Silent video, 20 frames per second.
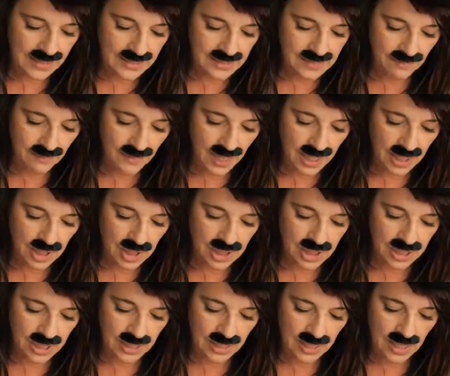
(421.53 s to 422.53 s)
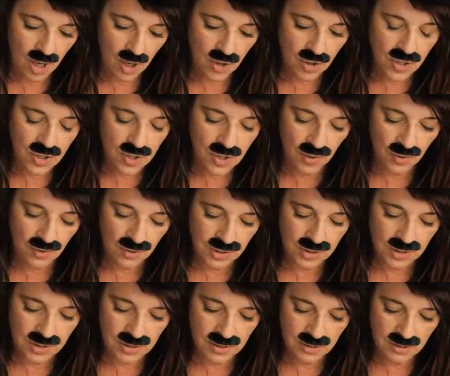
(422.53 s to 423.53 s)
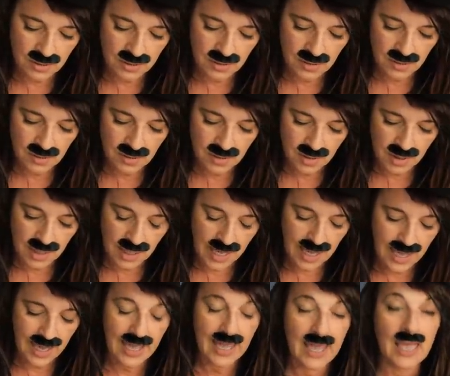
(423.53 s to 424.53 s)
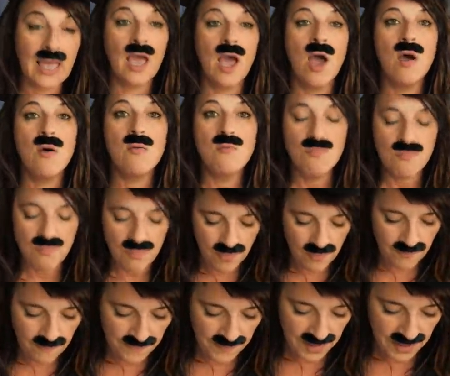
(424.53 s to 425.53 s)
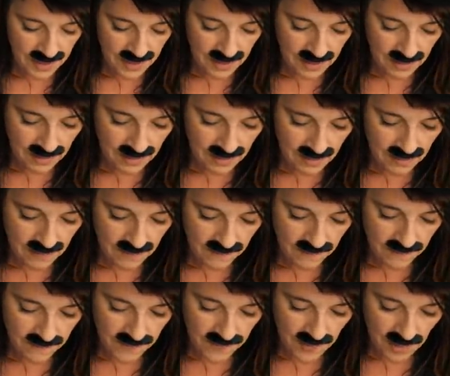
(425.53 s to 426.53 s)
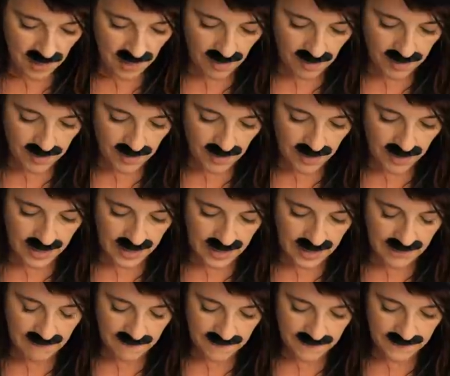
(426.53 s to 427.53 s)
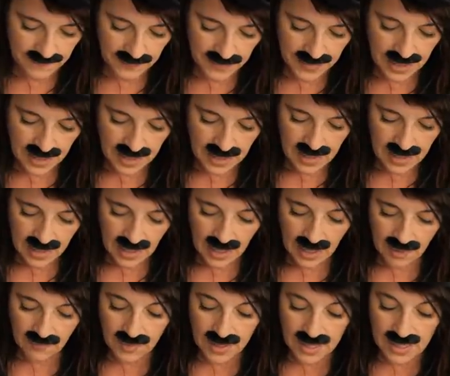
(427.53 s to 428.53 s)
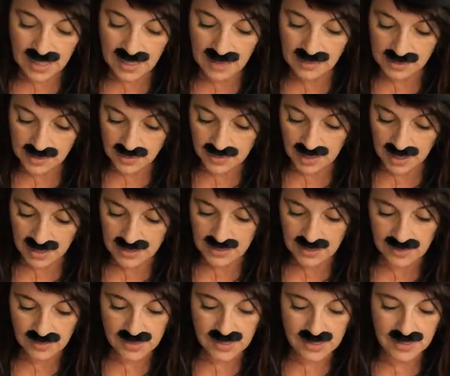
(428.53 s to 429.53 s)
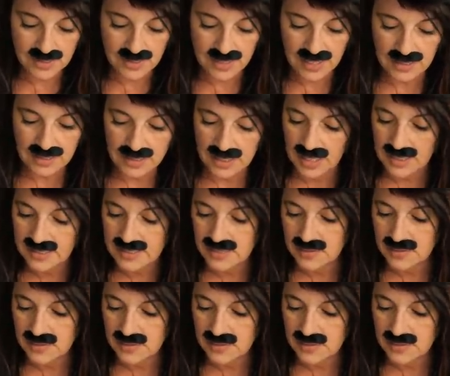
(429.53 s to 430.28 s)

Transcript: is marcher not a moving verb? Okay, I will try to answer that as